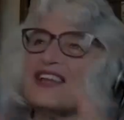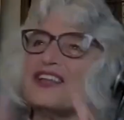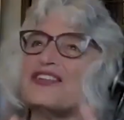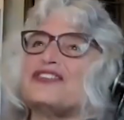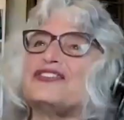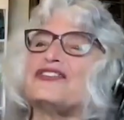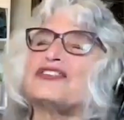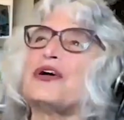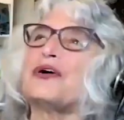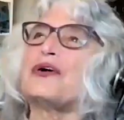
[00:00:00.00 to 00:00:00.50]

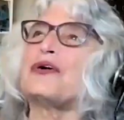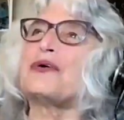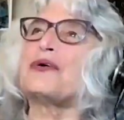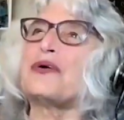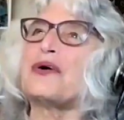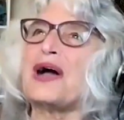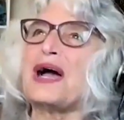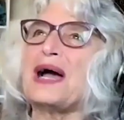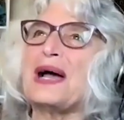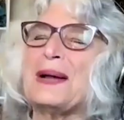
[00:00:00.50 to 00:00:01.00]

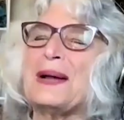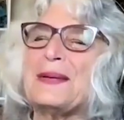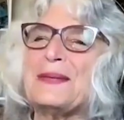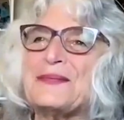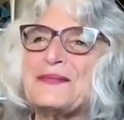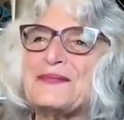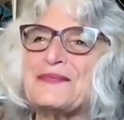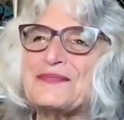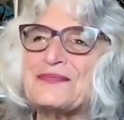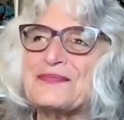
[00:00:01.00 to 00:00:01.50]
So I
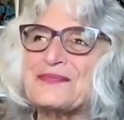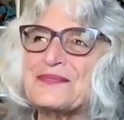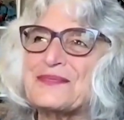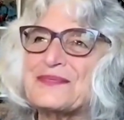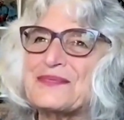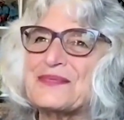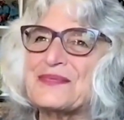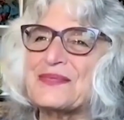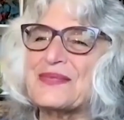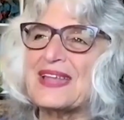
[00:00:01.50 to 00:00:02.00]

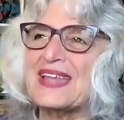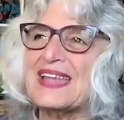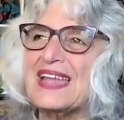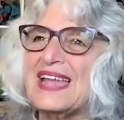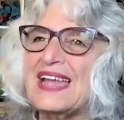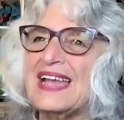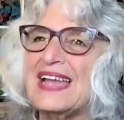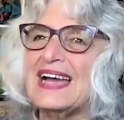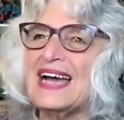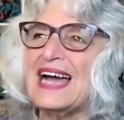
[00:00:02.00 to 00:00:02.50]

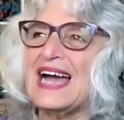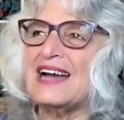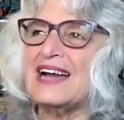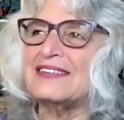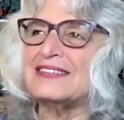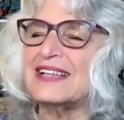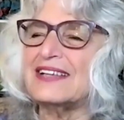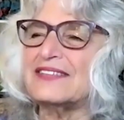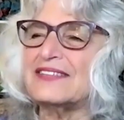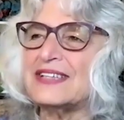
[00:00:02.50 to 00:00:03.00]

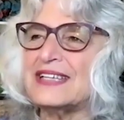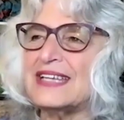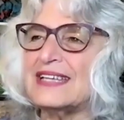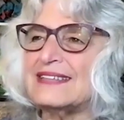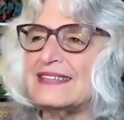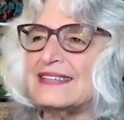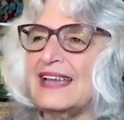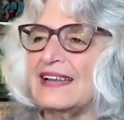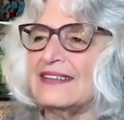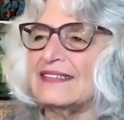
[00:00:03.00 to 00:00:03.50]
would like to
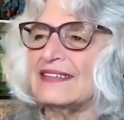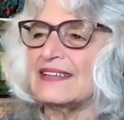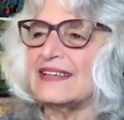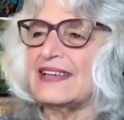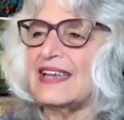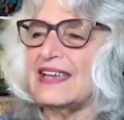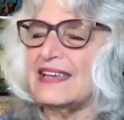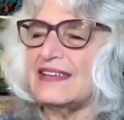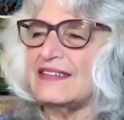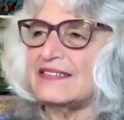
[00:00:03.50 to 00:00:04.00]
get down to
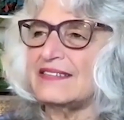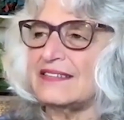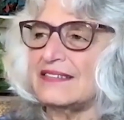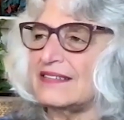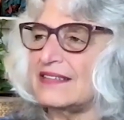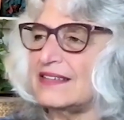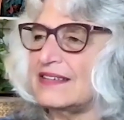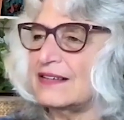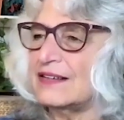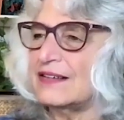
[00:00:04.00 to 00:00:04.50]

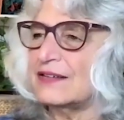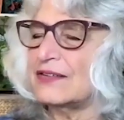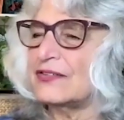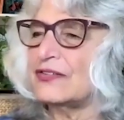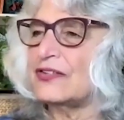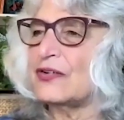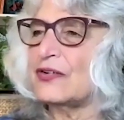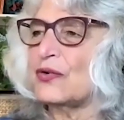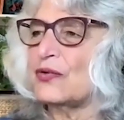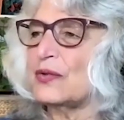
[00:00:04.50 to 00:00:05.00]
cases here.
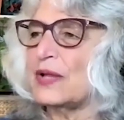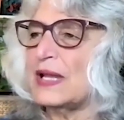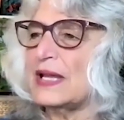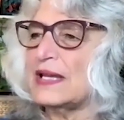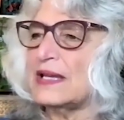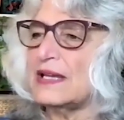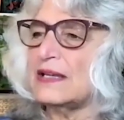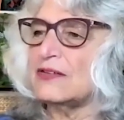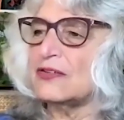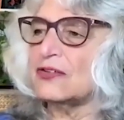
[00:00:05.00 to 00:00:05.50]
So
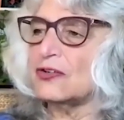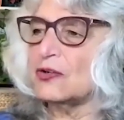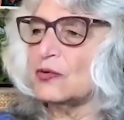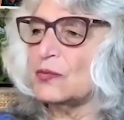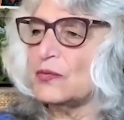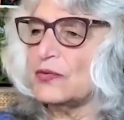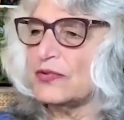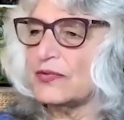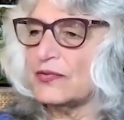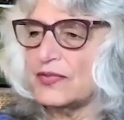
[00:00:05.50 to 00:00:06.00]
like in
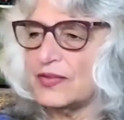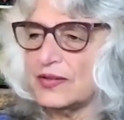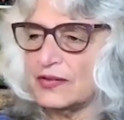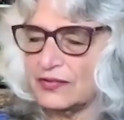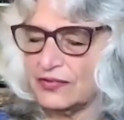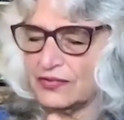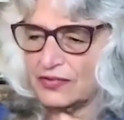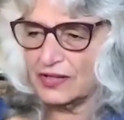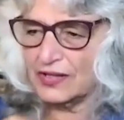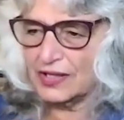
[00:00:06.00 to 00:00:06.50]
terms of
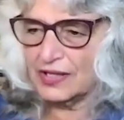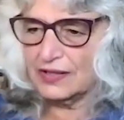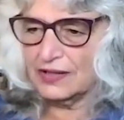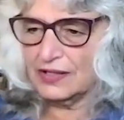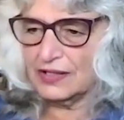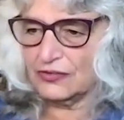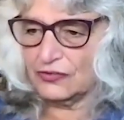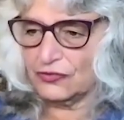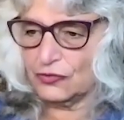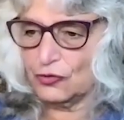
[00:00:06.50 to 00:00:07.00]
these
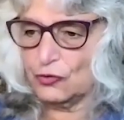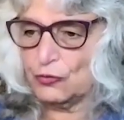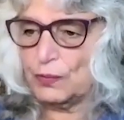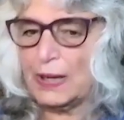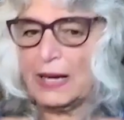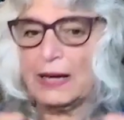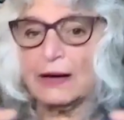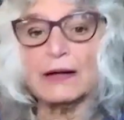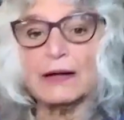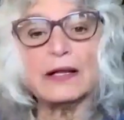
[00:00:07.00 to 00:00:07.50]
two
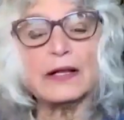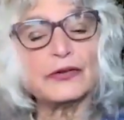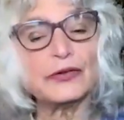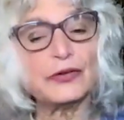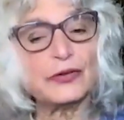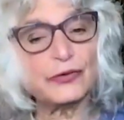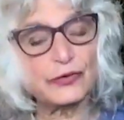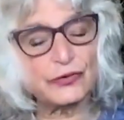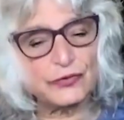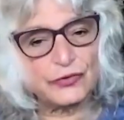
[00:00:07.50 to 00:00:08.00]
parallel
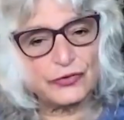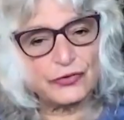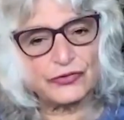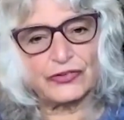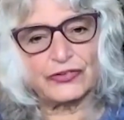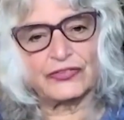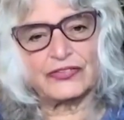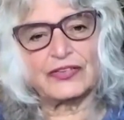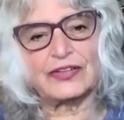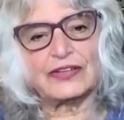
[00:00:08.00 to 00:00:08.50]

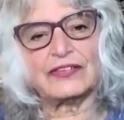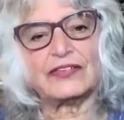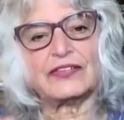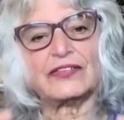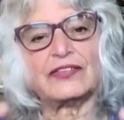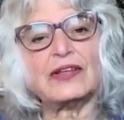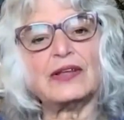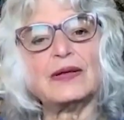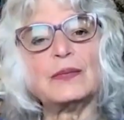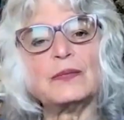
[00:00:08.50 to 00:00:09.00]
universes that
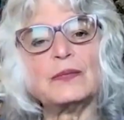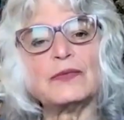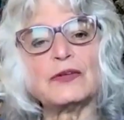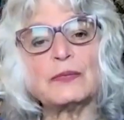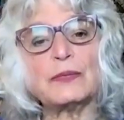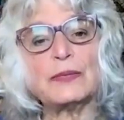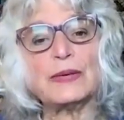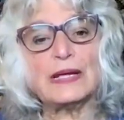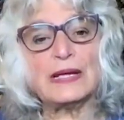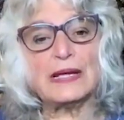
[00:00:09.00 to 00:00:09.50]
seem
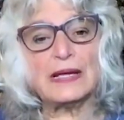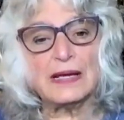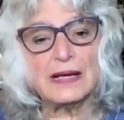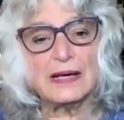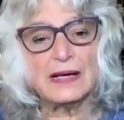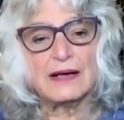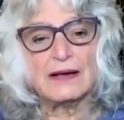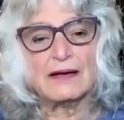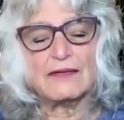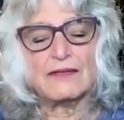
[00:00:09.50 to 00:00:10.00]
to be
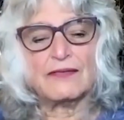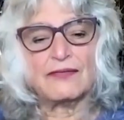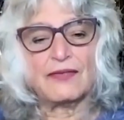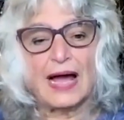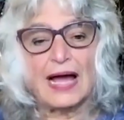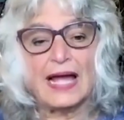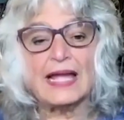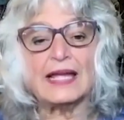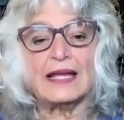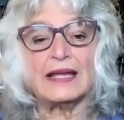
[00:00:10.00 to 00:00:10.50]

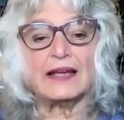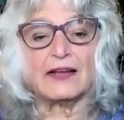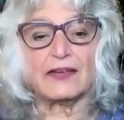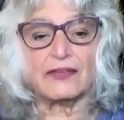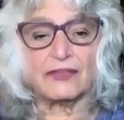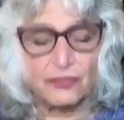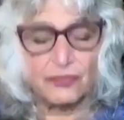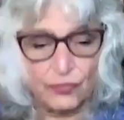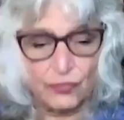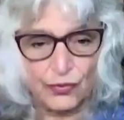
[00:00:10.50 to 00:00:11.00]

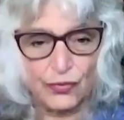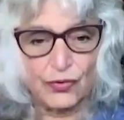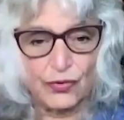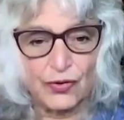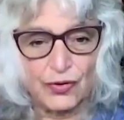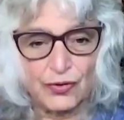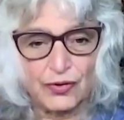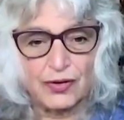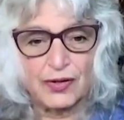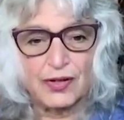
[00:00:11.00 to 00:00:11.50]
vying
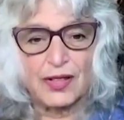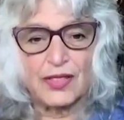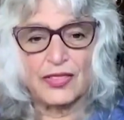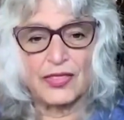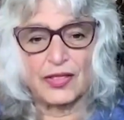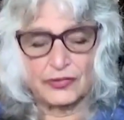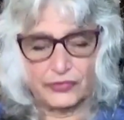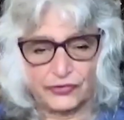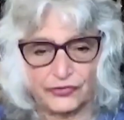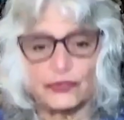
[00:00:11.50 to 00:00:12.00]
for
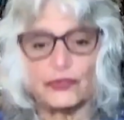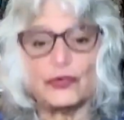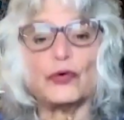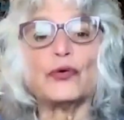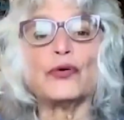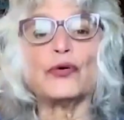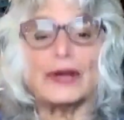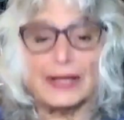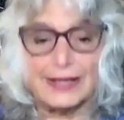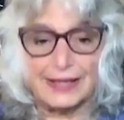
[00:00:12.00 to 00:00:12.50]
the
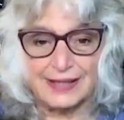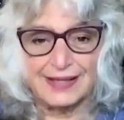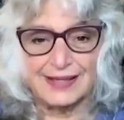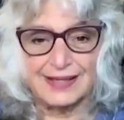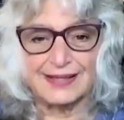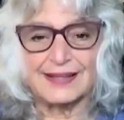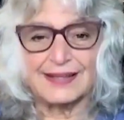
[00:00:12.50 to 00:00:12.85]
story,